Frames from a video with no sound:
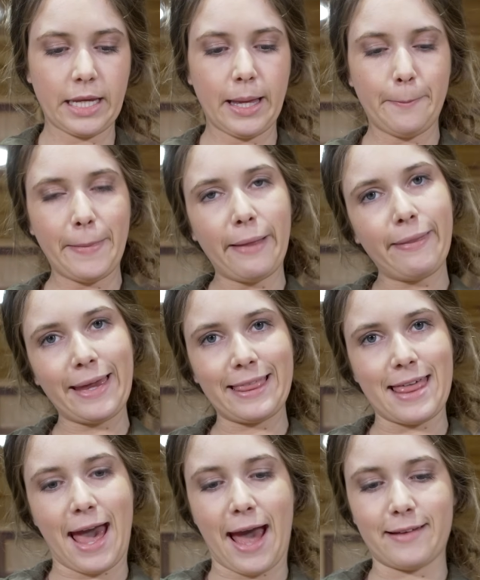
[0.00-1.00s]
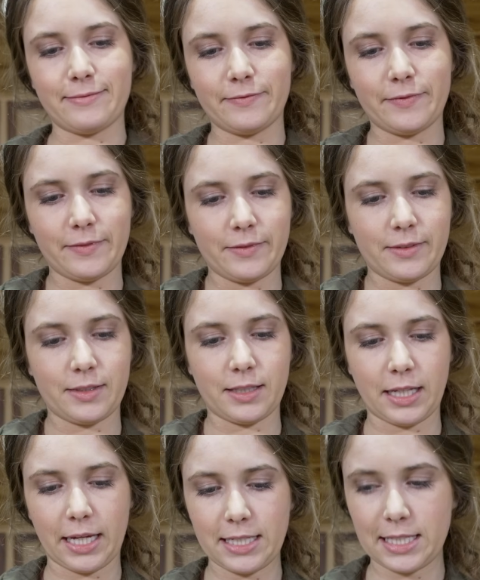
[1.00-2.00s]
About like that.
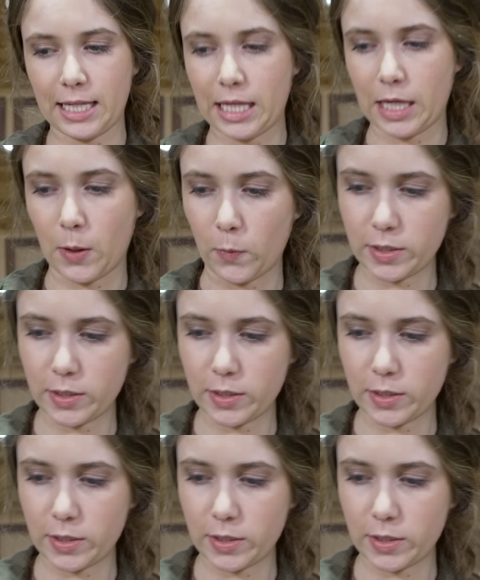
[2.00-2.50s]
Nice and cute.